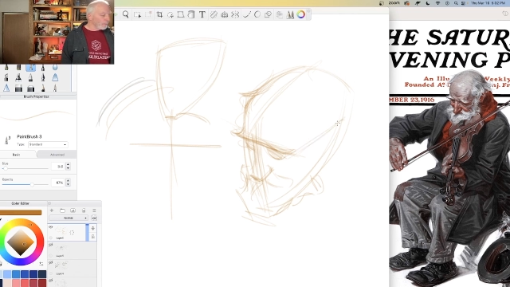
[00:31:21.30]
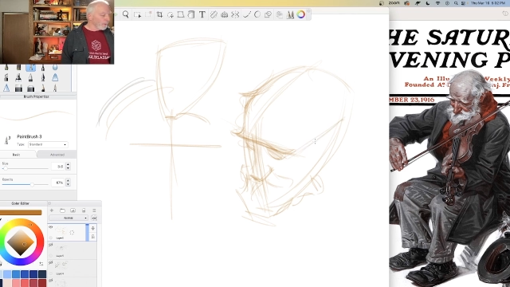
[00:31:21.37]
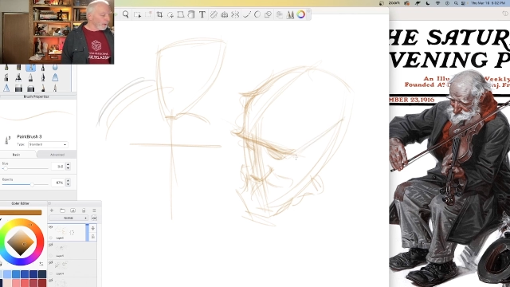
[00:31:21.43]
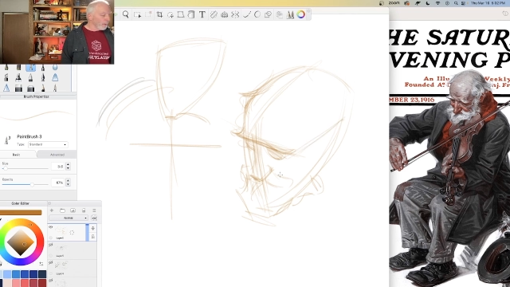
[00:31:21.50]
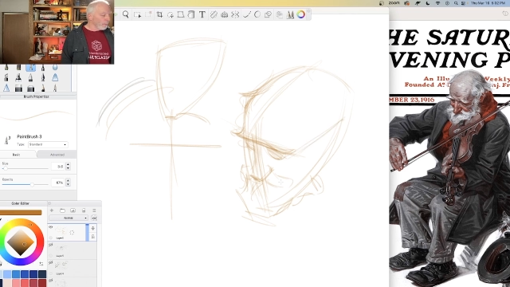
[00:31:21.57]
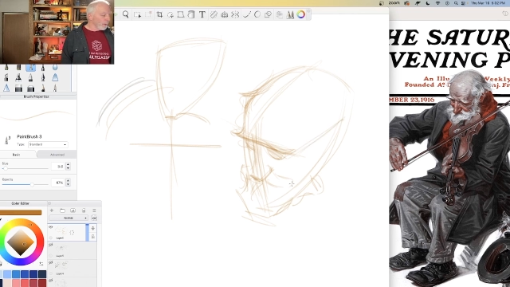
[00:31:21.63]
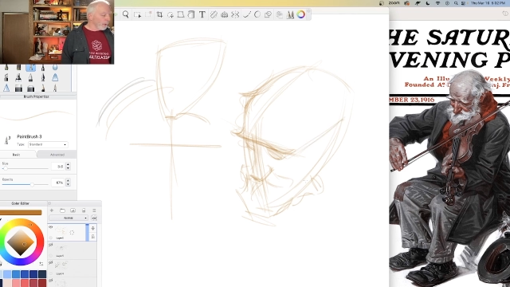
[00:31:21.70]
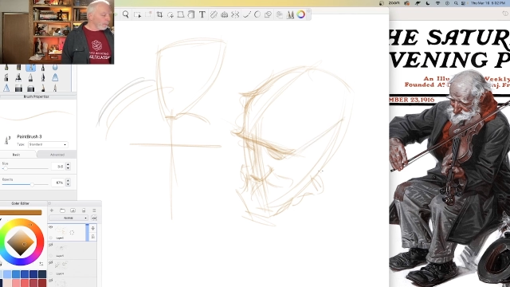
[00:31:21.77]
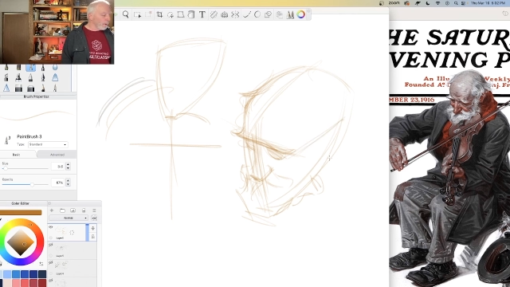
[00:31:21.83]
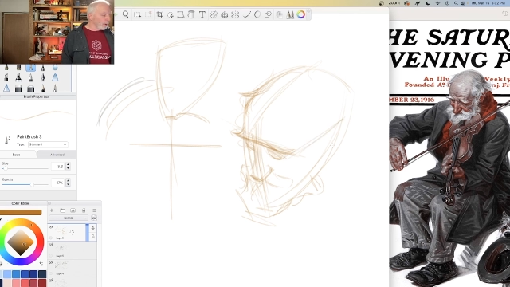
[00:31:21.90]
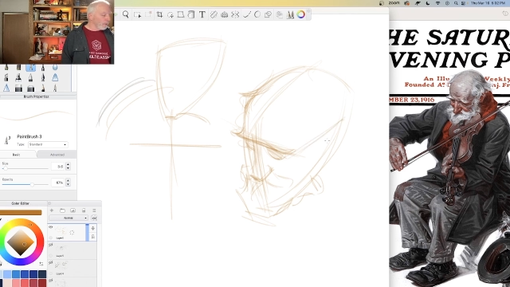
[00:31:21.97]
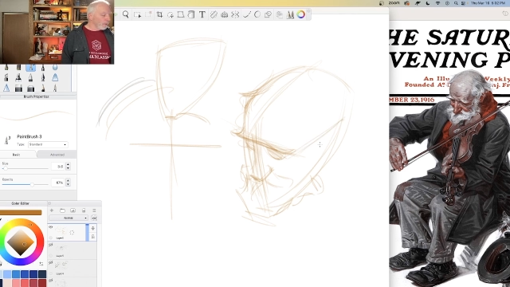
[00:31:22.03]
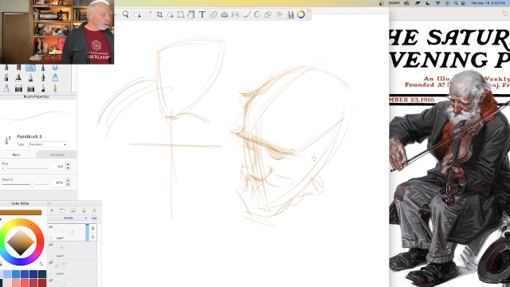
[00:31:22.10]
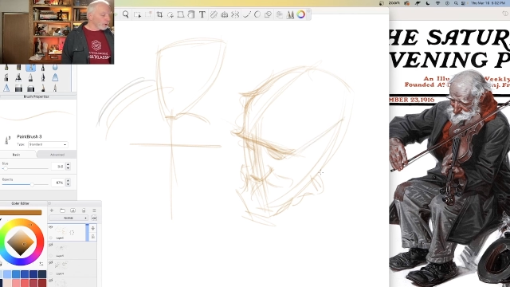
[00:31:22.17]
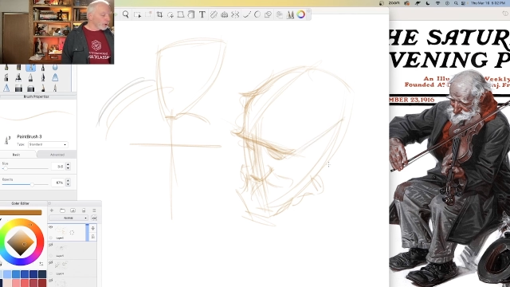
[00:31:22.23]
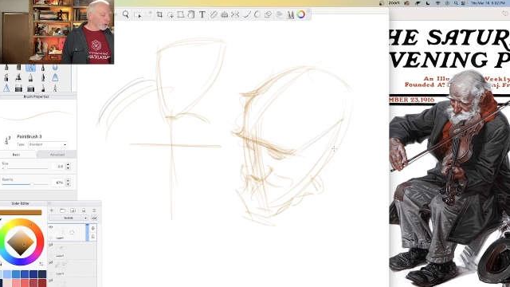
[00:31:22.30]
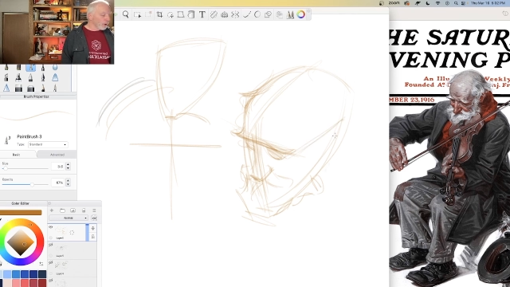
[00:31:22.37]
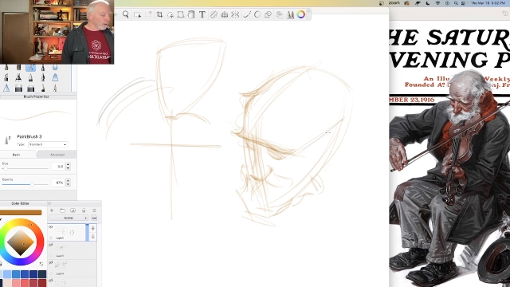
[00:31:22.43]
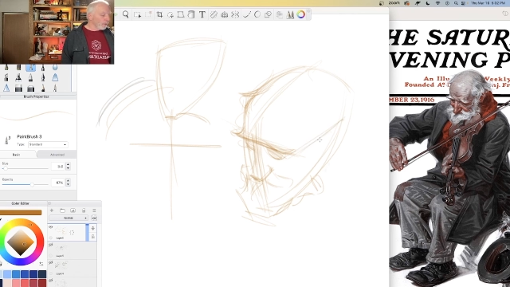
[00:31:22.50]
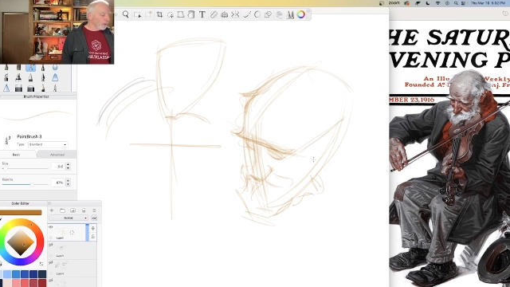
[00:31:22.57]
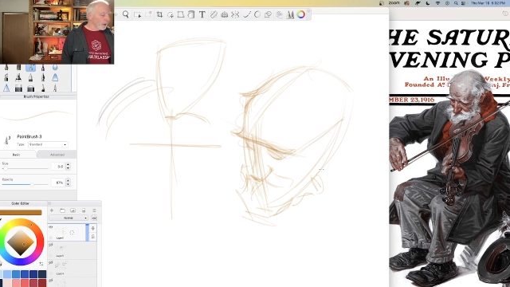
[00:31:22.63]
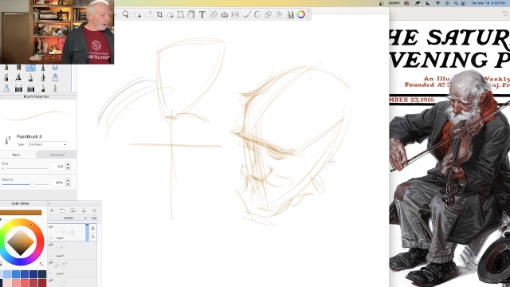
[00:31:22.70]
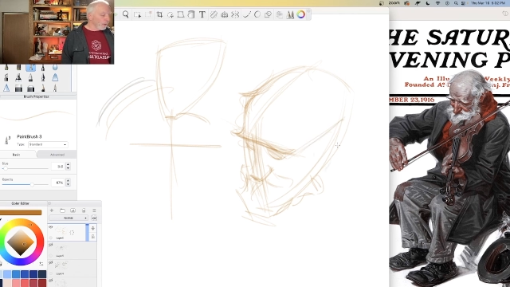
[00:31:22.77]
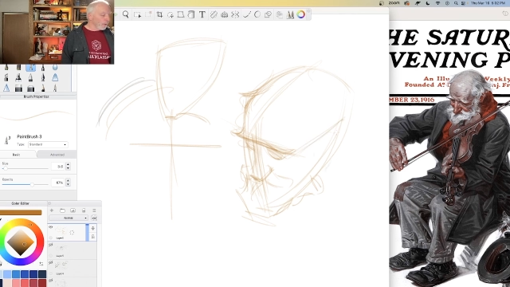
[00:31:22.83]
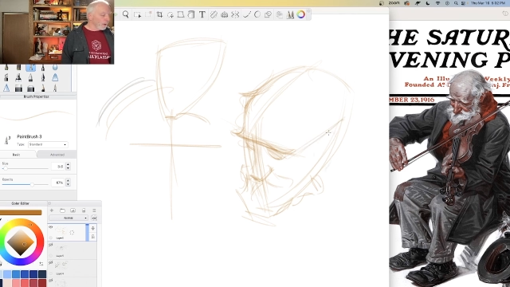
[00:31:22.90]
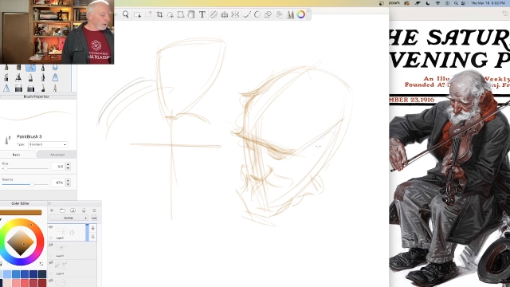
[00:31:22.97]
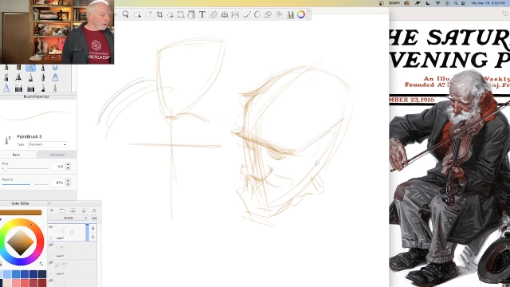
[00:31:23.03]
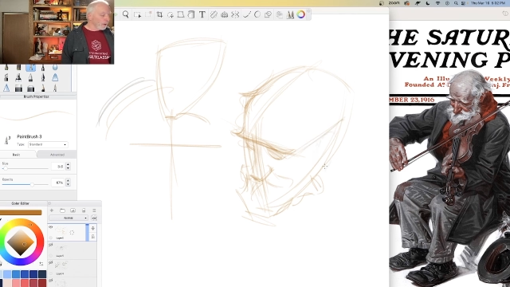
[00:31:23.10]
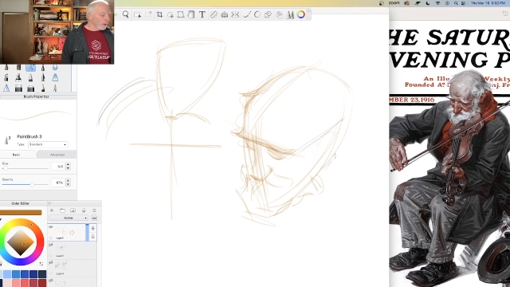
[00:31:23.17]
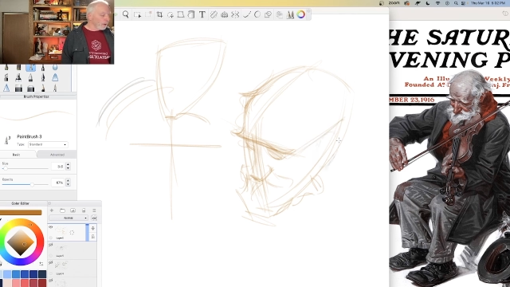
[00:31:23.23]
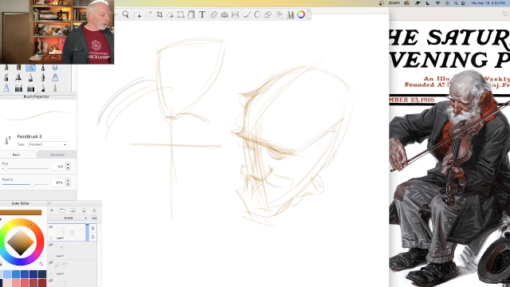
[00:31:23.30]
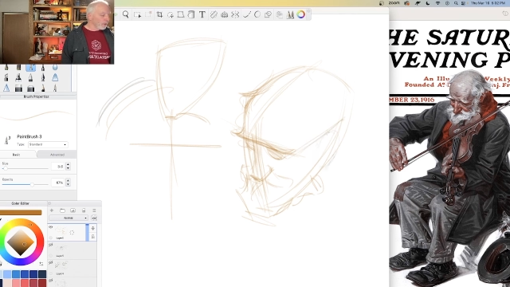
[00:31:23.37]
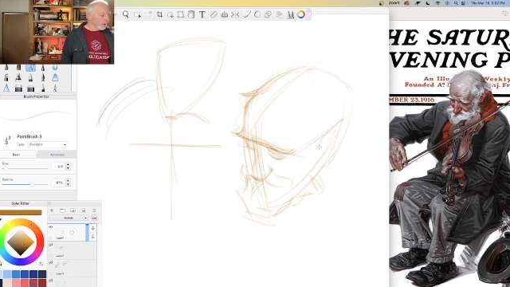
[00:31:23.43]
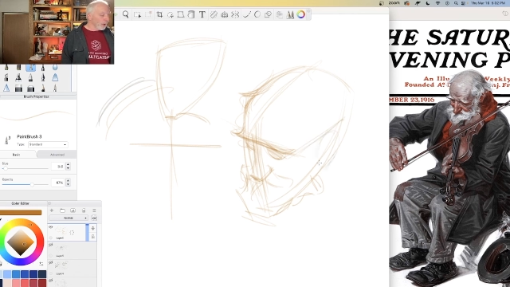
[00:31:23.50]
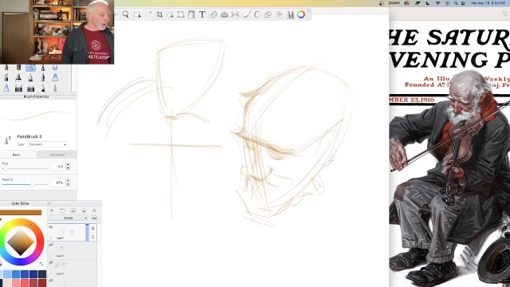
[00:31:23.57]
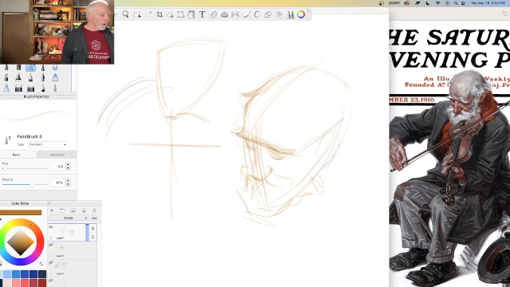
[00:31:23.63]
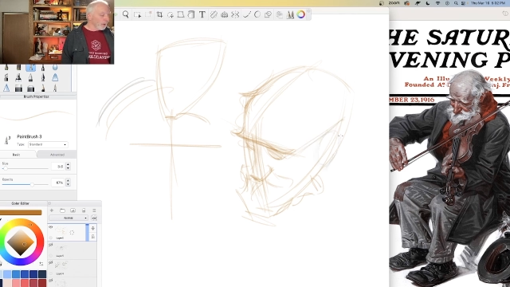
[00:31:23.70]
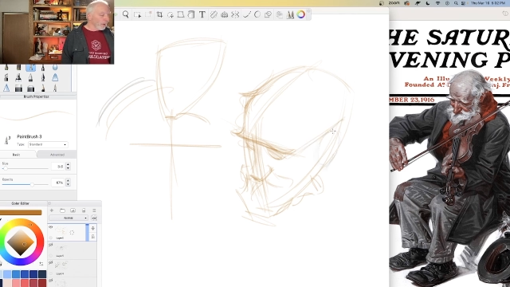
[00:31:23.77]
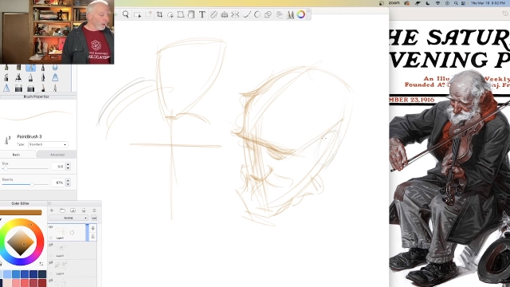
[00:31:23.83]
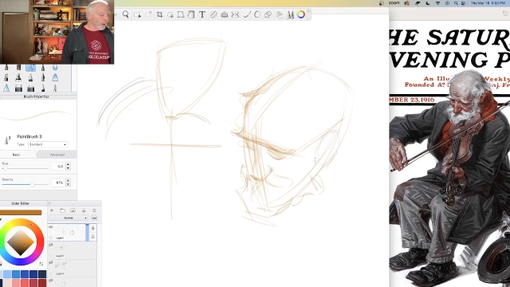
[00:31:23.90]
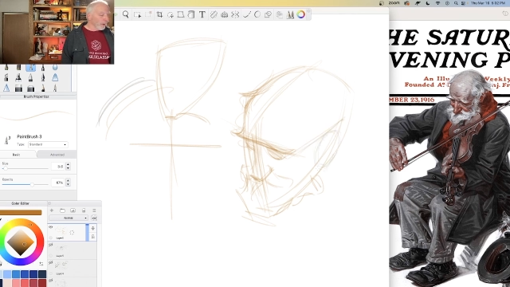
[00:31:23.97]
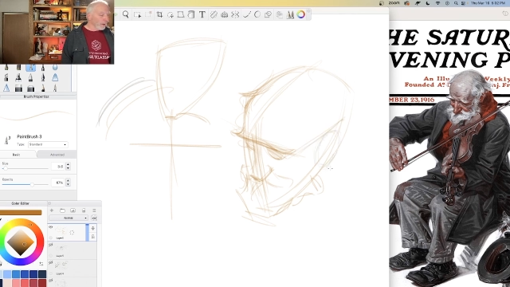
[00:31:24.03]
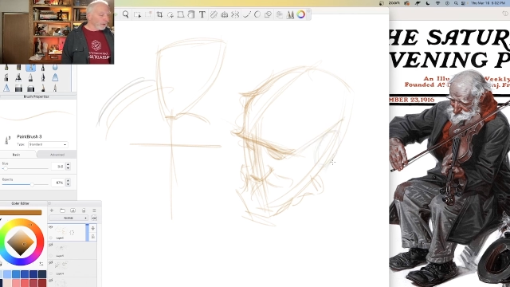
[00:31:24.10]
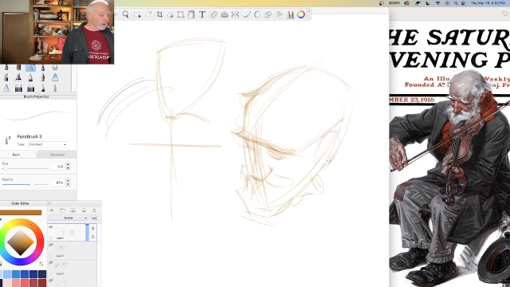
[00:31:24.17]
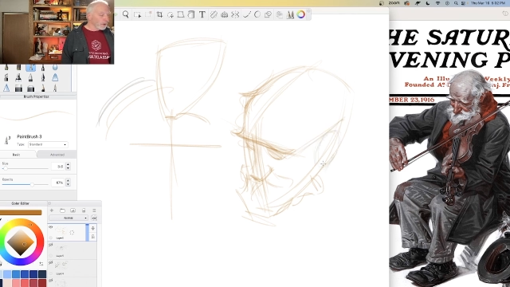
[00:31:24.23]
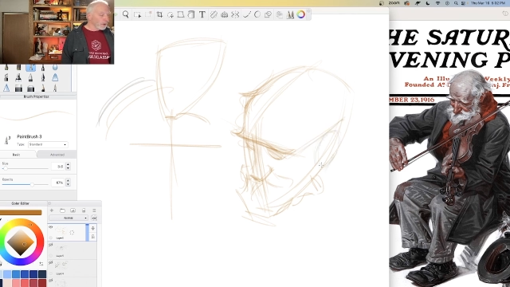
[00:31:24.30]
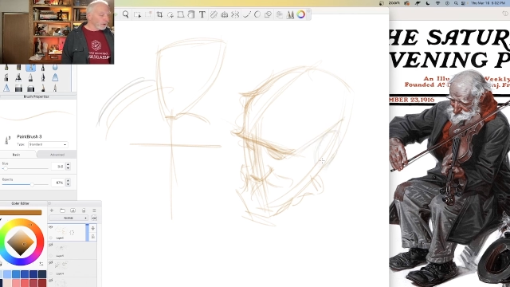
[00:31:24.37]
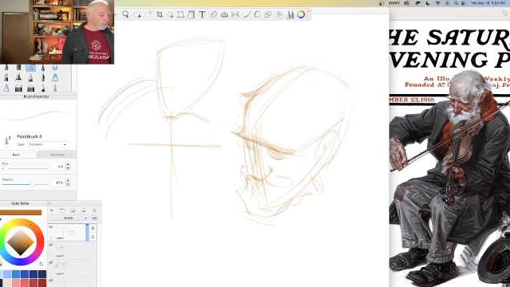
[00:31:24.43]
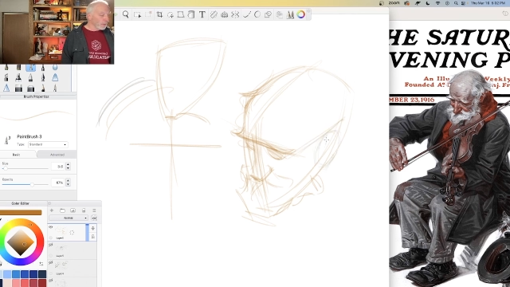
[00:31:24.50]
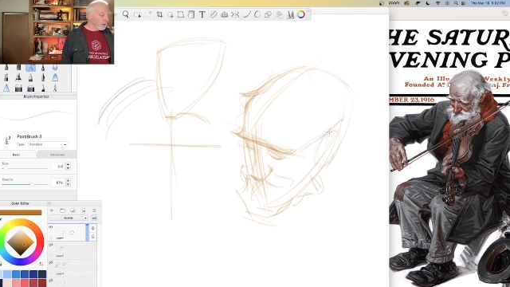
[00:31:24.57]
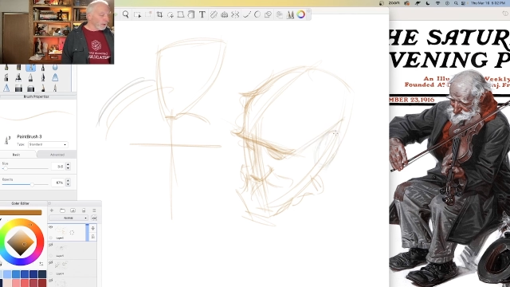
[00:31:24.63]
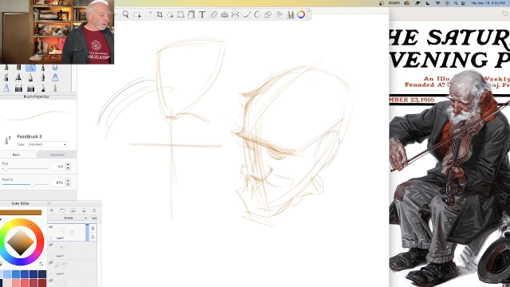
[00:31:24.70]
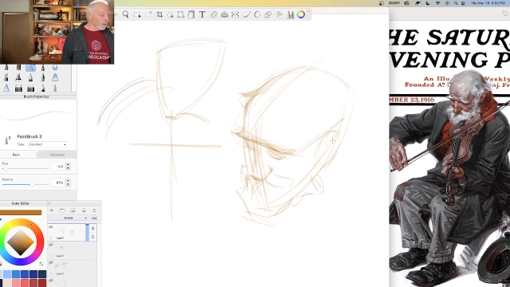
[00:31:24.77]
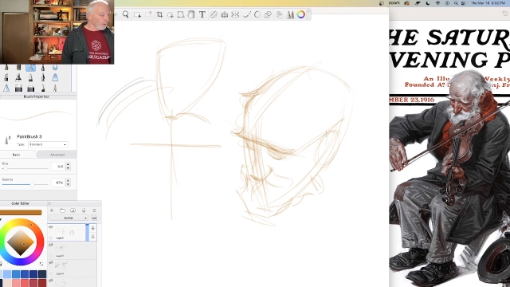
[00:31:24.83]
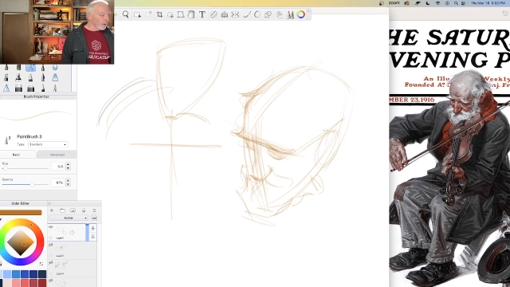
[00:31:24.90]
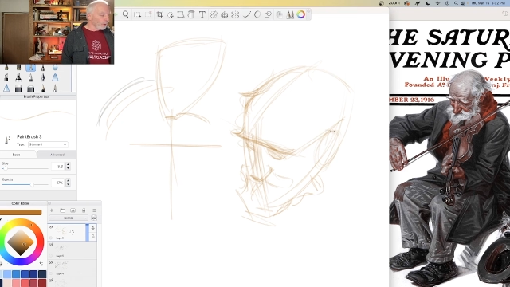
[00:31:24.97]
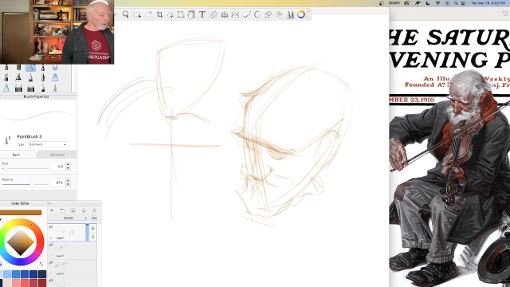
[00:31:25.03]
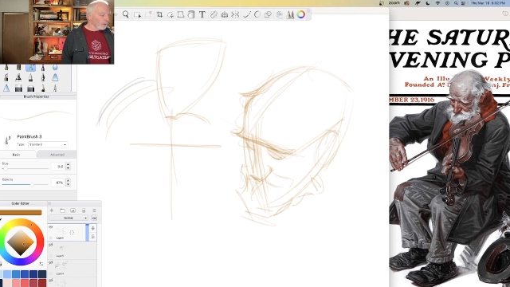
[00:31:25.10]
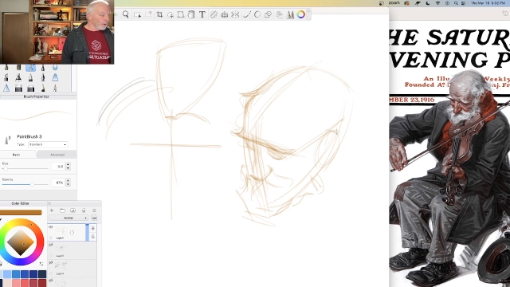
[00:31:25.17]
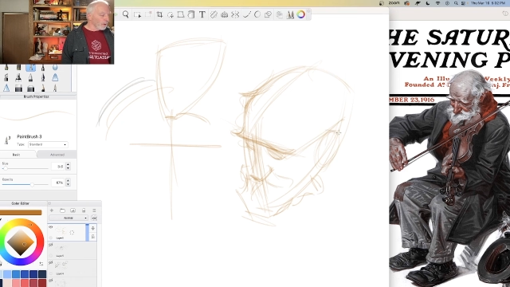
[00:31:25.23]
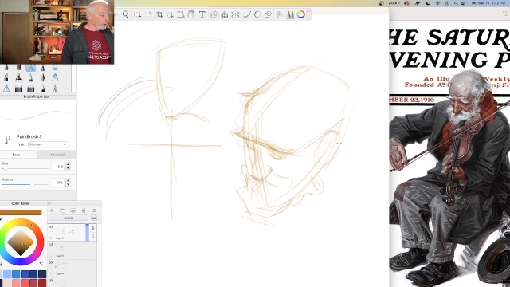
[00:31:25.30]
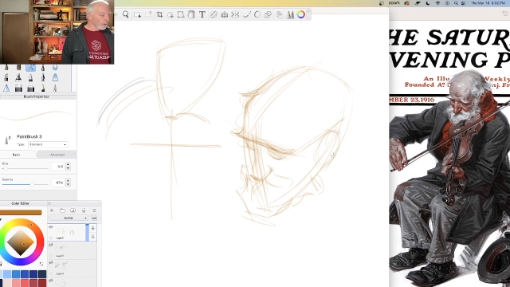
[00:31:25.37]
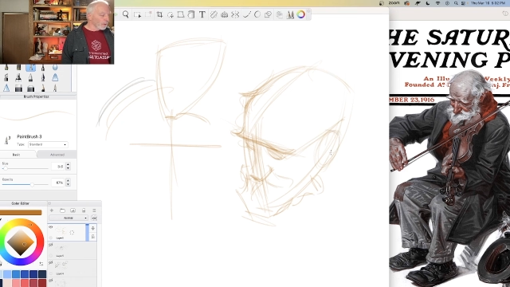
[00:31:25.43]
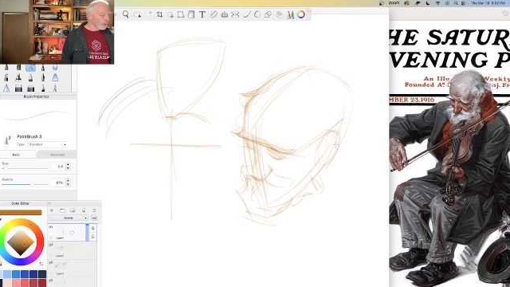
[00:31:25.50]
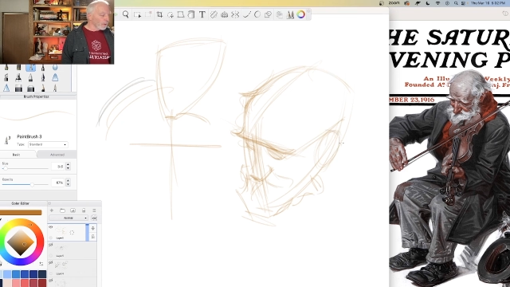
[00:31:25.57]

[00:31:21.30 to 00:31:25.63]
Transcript: (no speaker visible)